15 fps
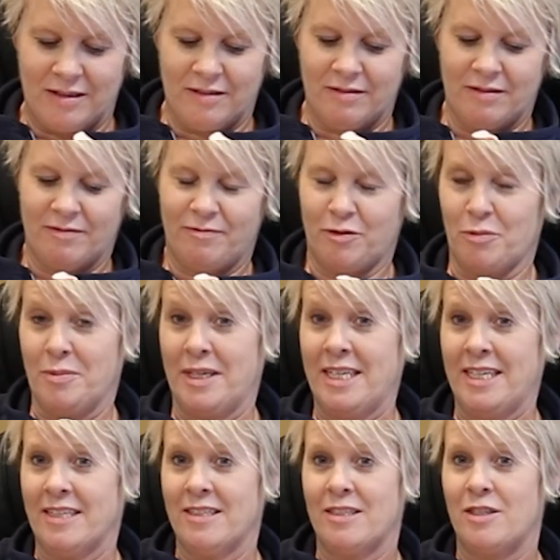for
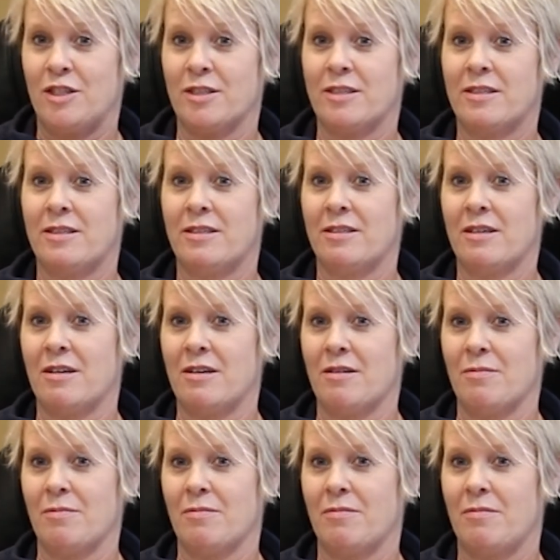me, it's just
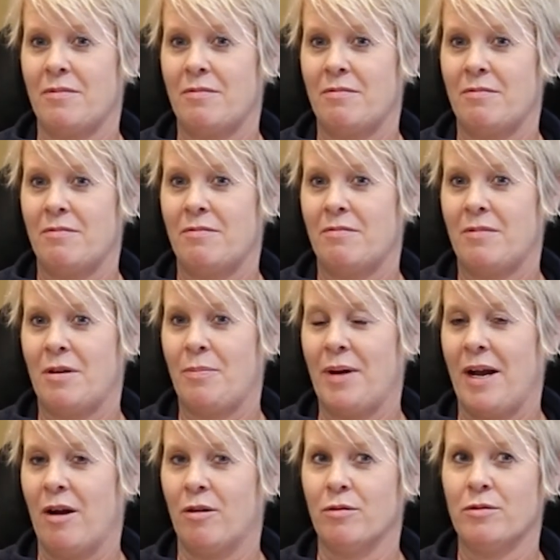
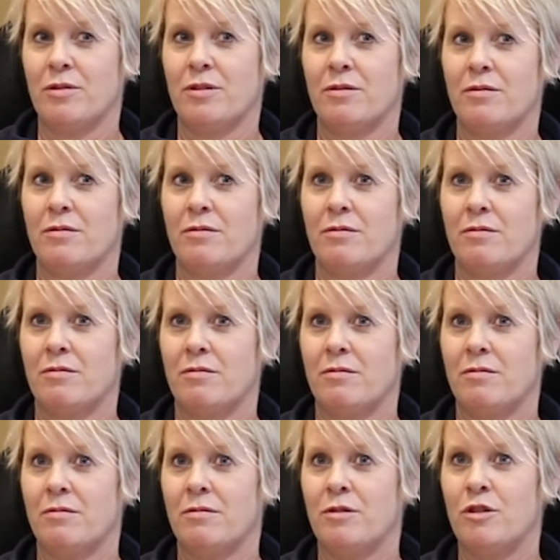about
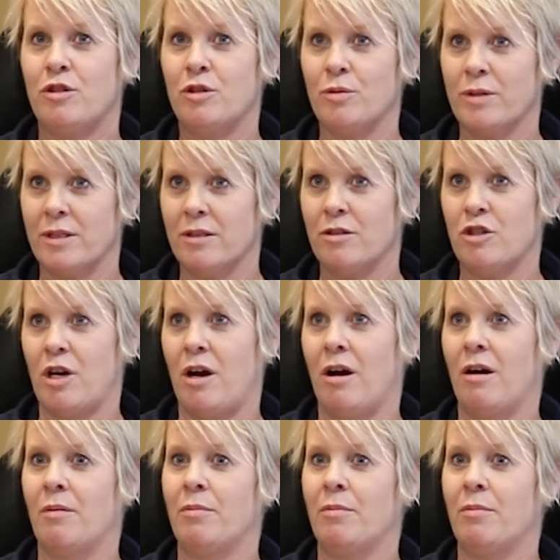doing the job